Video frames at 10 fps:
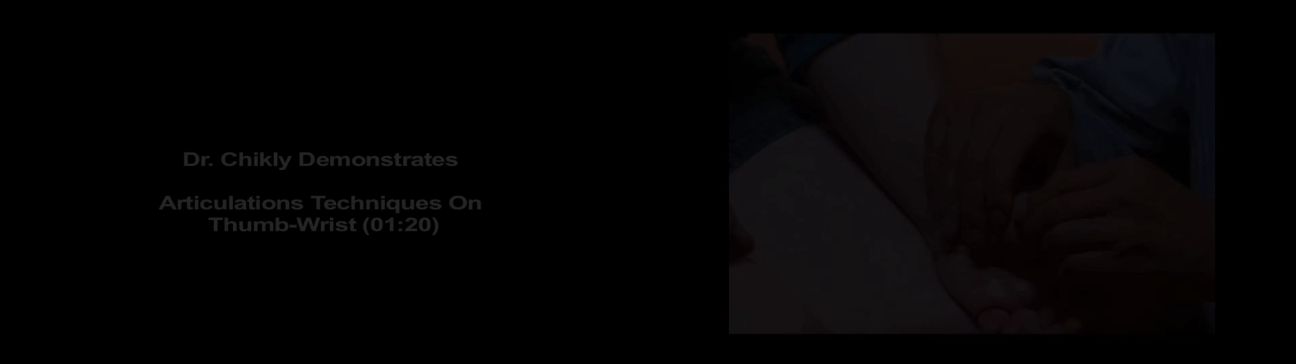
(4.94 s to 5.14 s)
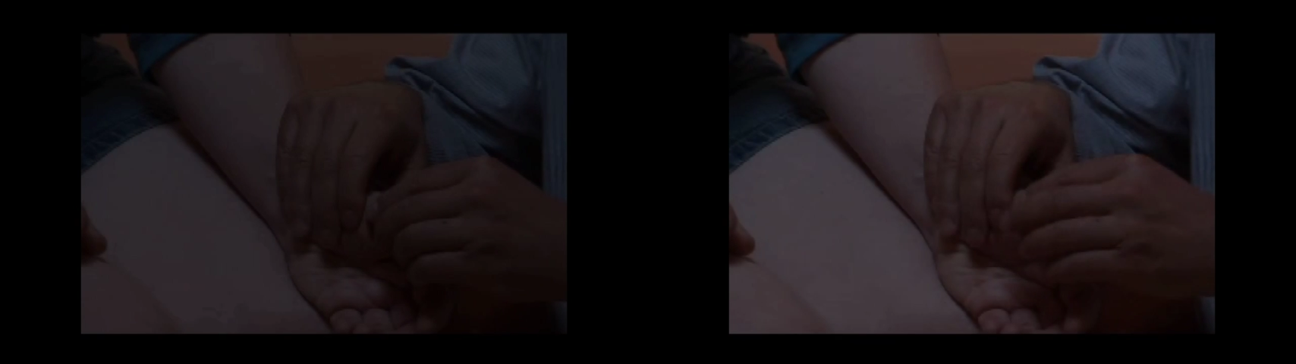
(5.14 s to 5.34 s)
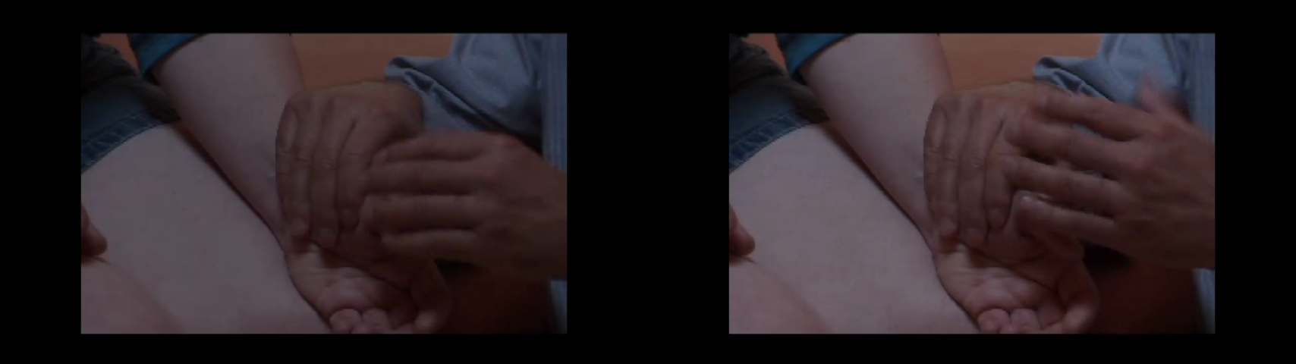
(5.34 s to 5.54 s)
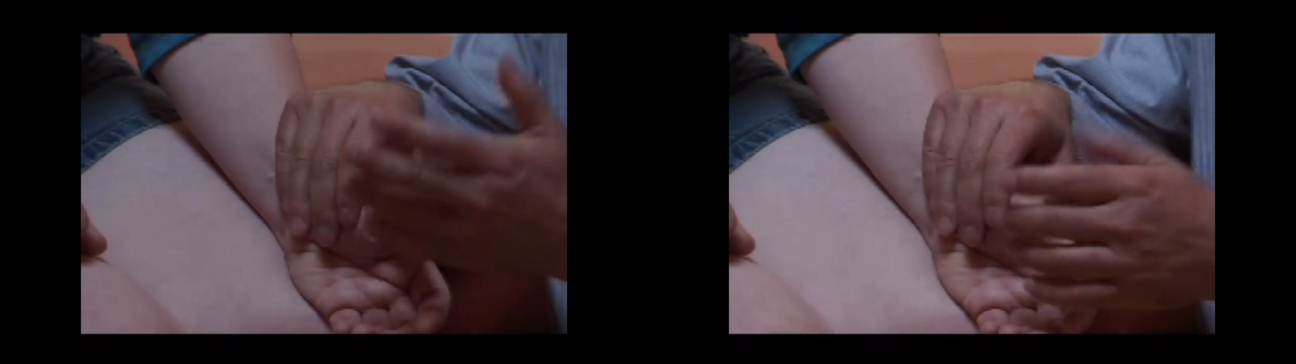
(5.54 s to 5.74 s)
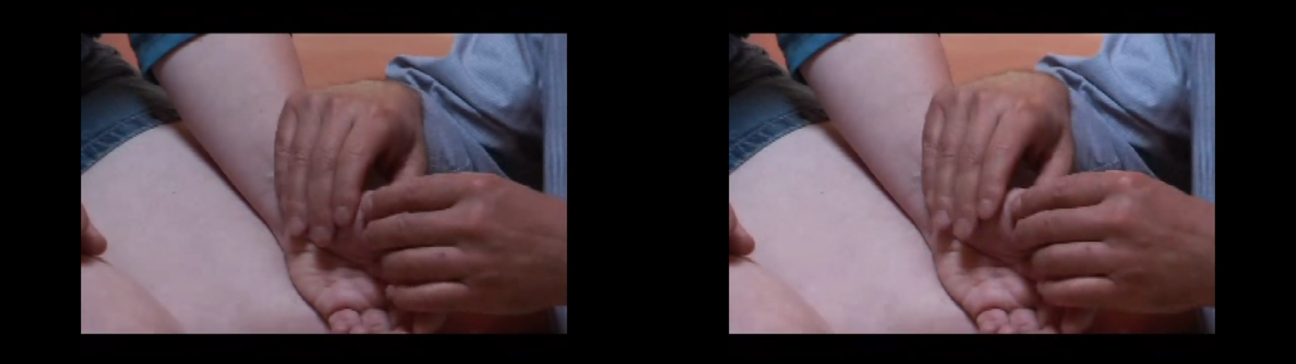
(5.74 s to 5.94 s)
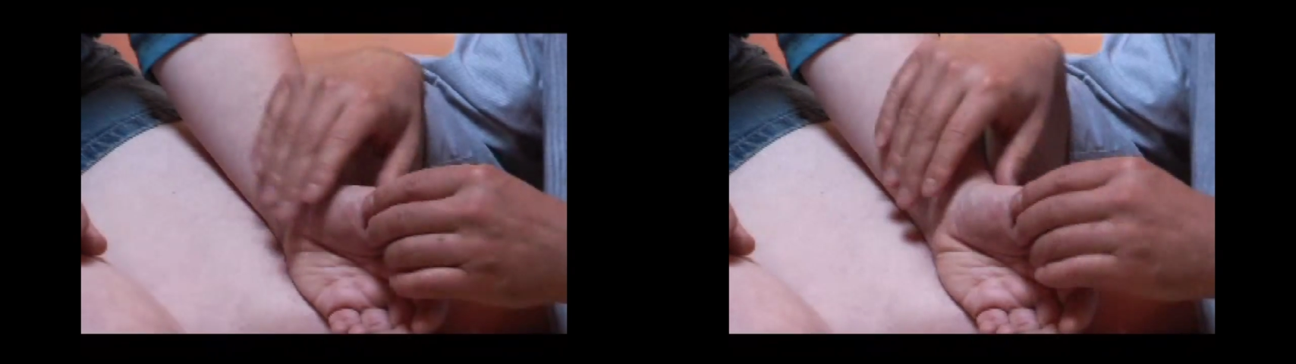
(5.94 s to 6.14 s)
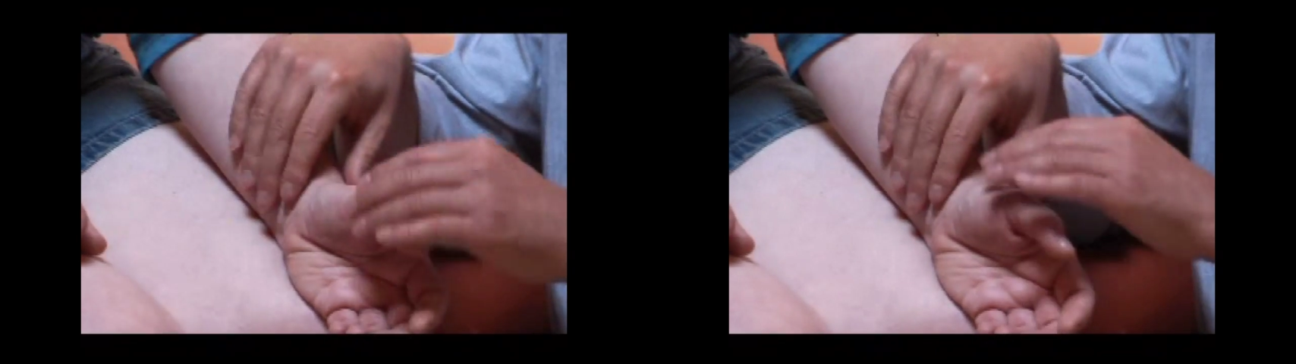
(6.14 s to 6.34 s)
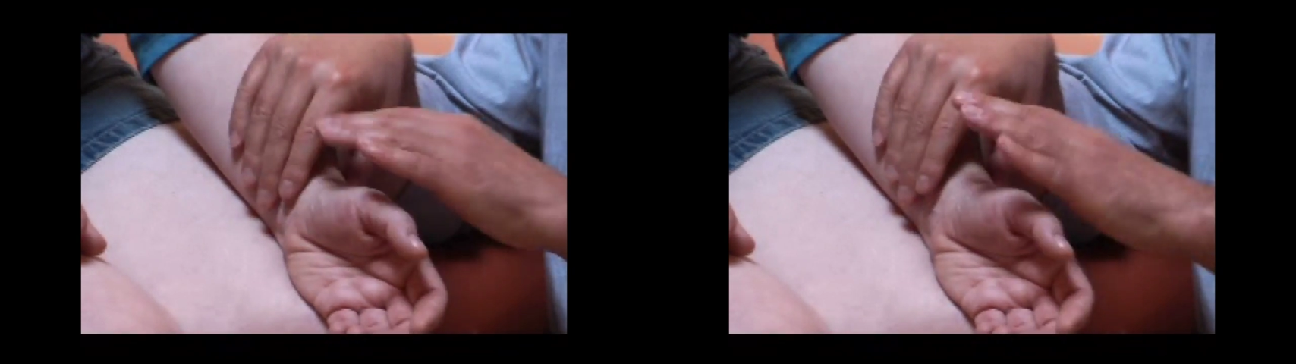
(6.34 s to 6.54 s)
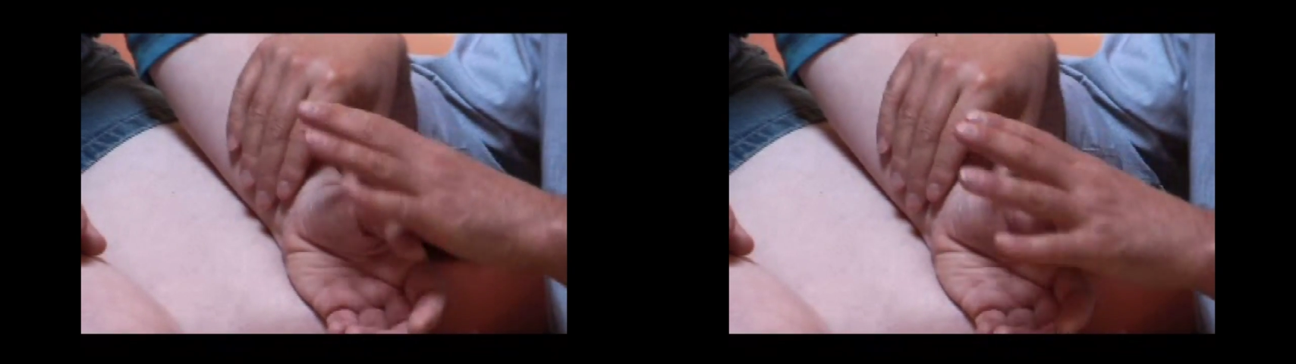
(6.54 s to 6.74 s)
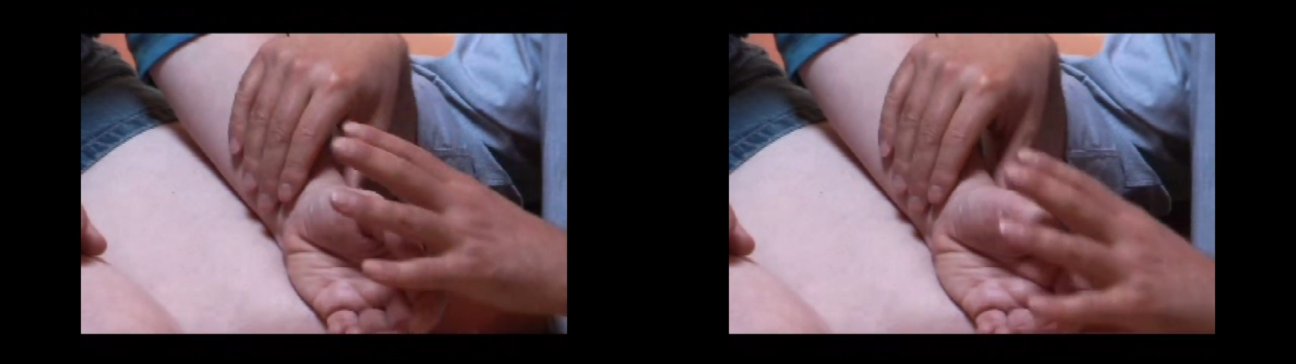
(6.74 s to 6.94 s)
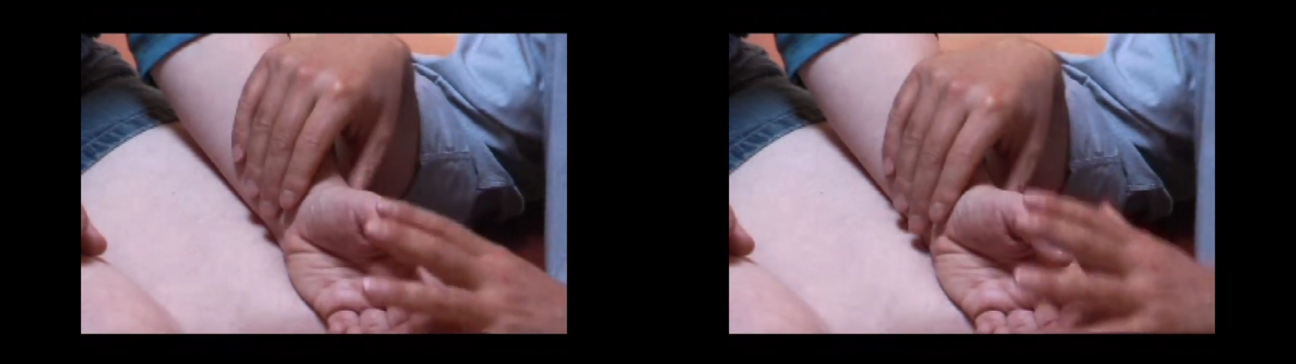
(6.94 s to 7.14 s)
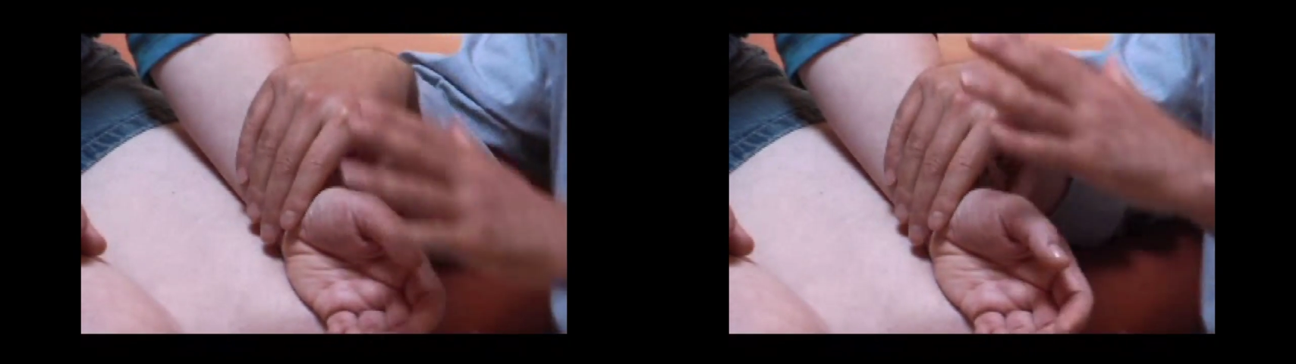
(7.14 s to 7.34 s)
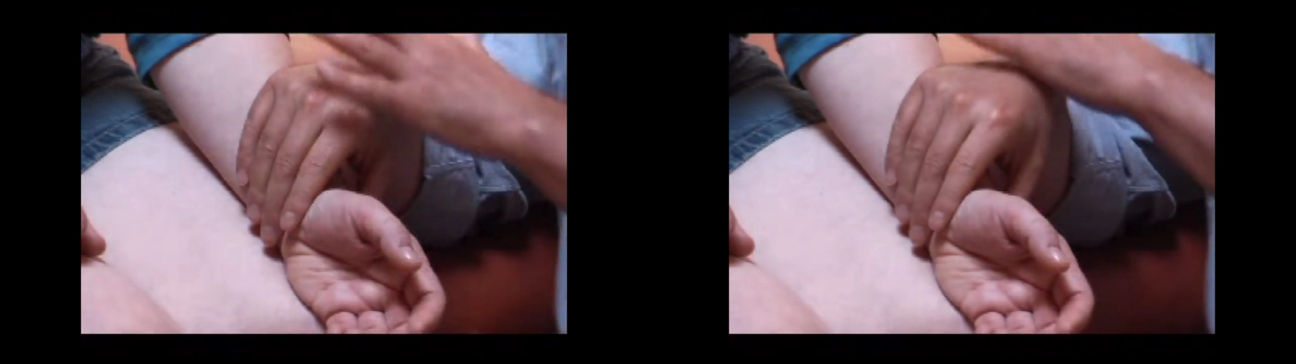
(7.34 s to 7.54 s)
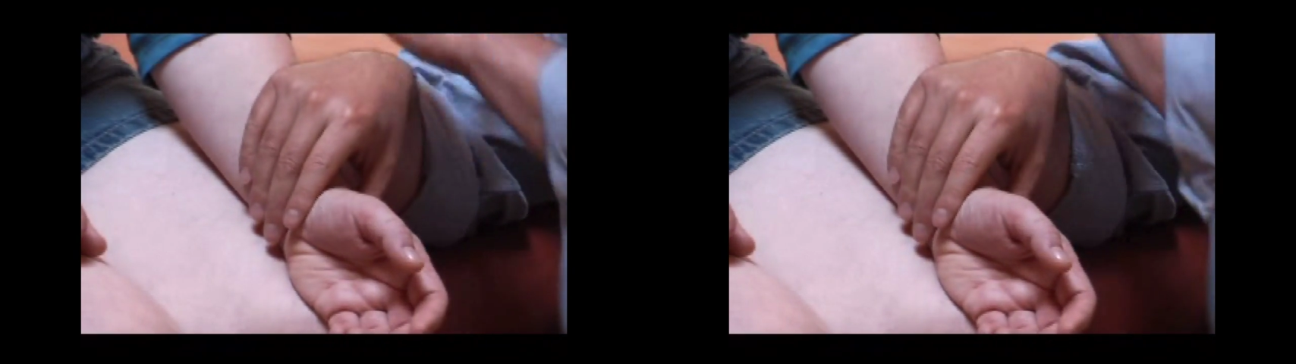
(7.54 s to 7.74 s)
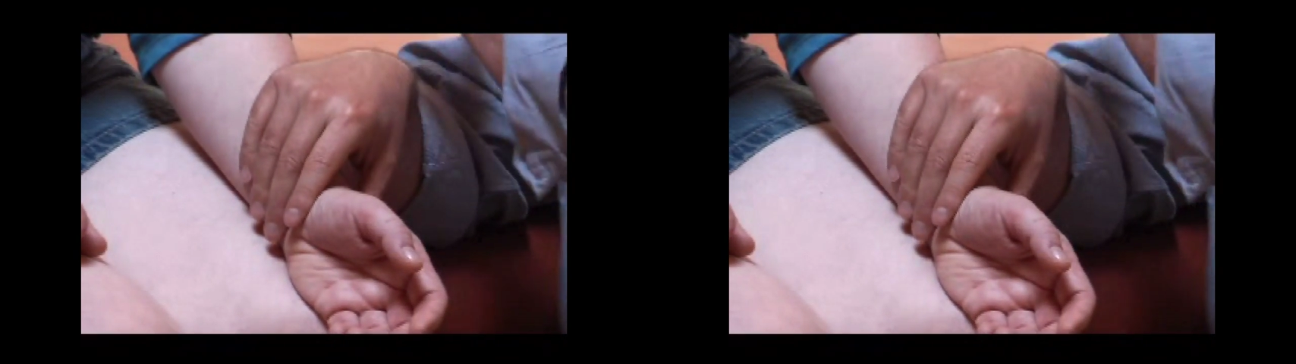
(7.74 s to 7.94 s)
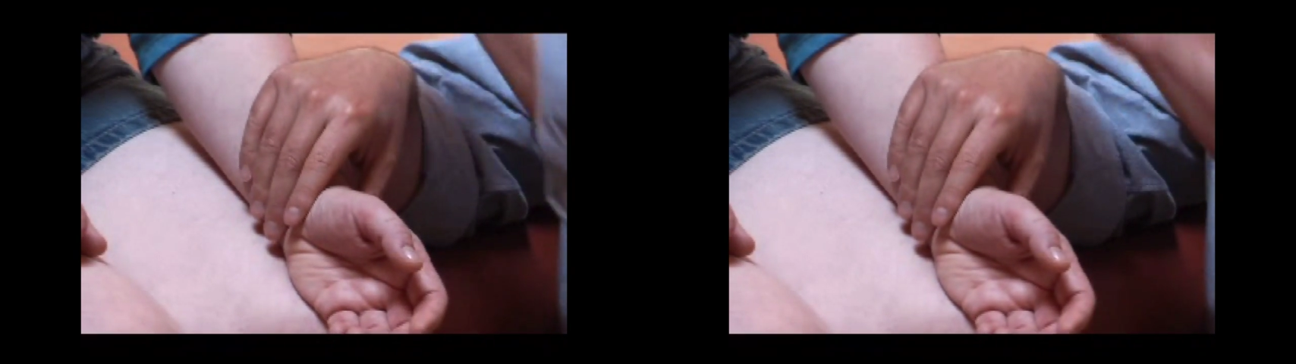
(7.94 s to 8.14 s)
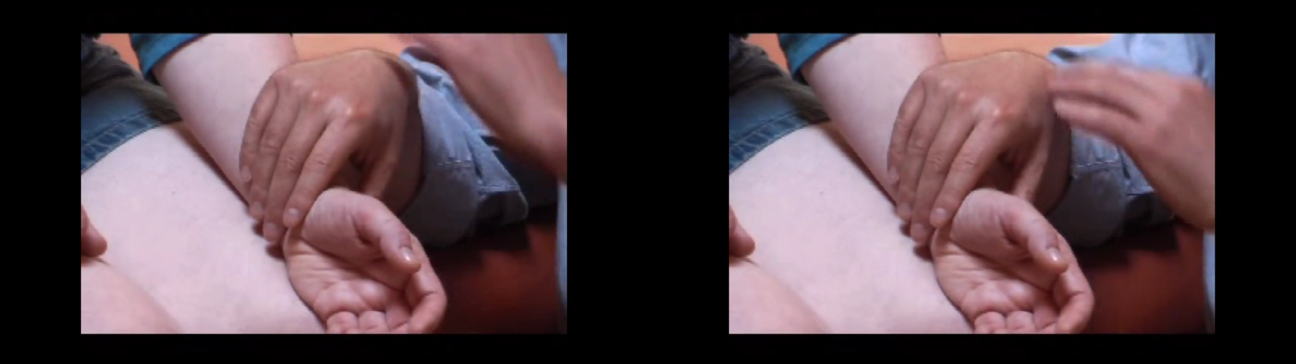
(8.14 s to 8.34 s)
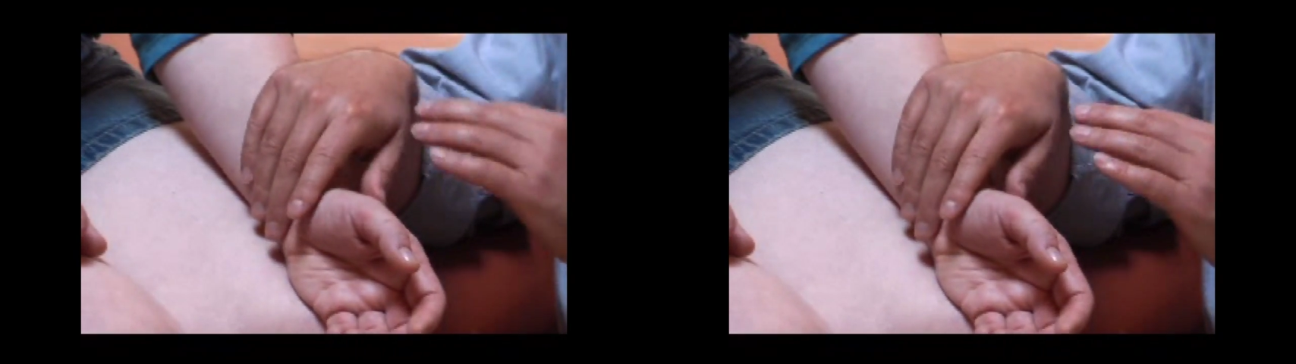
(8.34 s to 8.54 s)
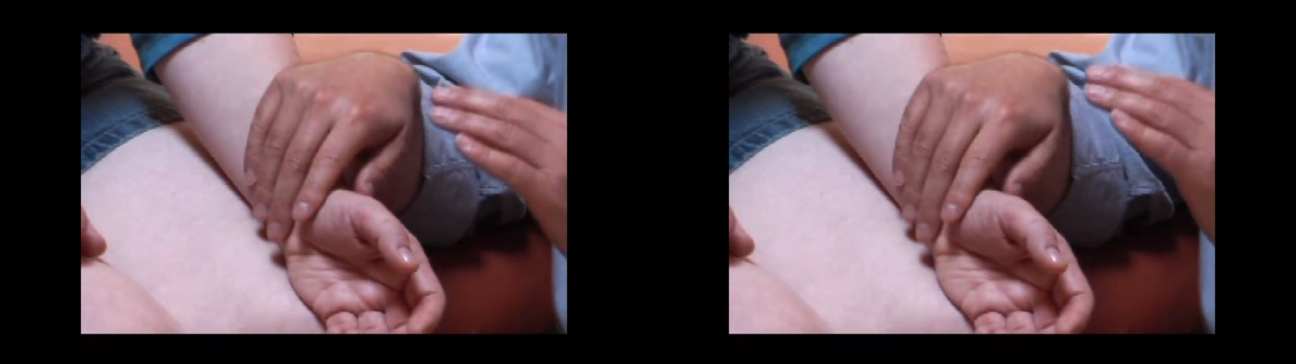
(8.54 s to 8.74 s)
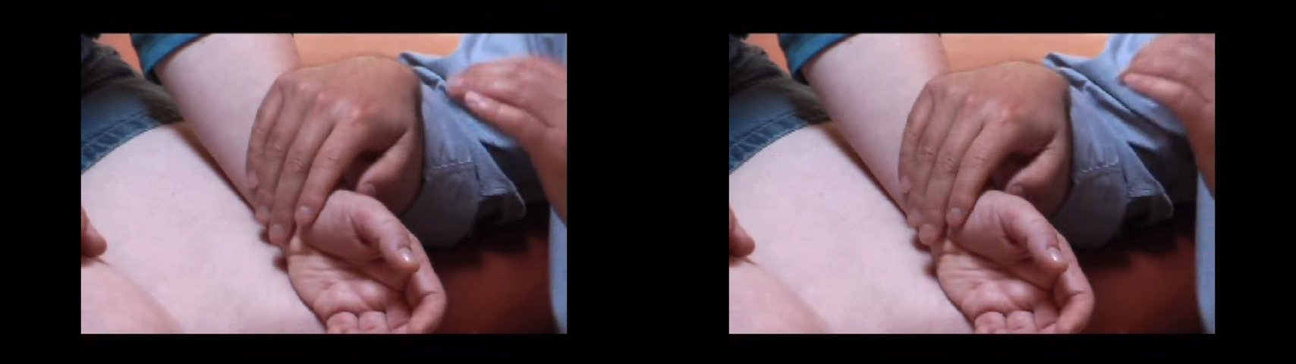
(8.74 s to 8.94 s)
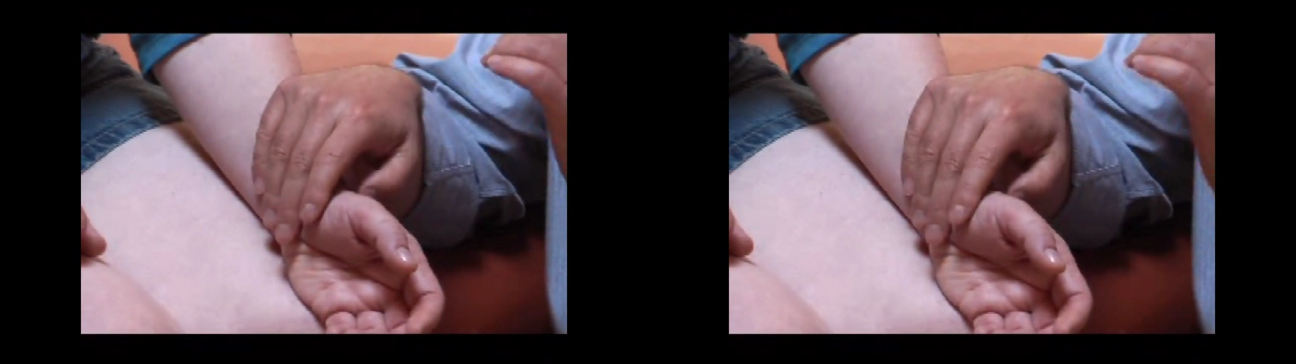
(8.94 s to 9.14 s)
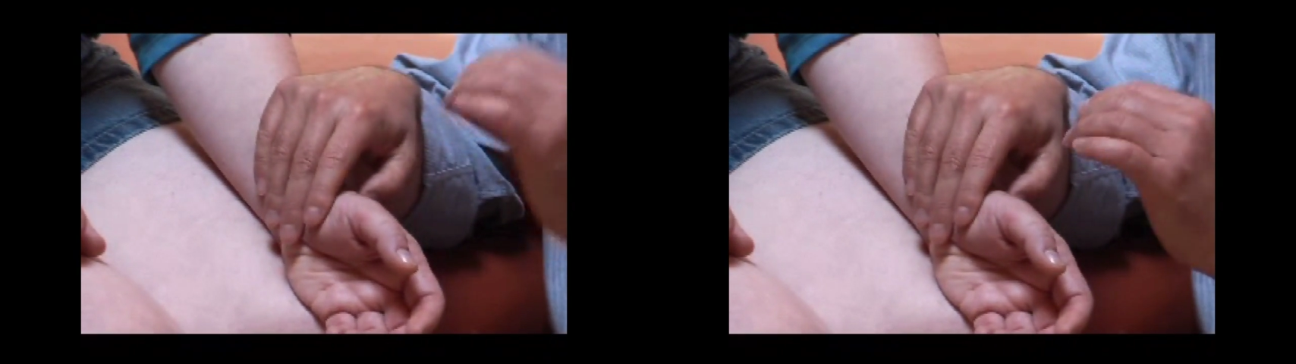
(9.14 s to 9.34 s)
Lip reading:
[unreadable: no face in view]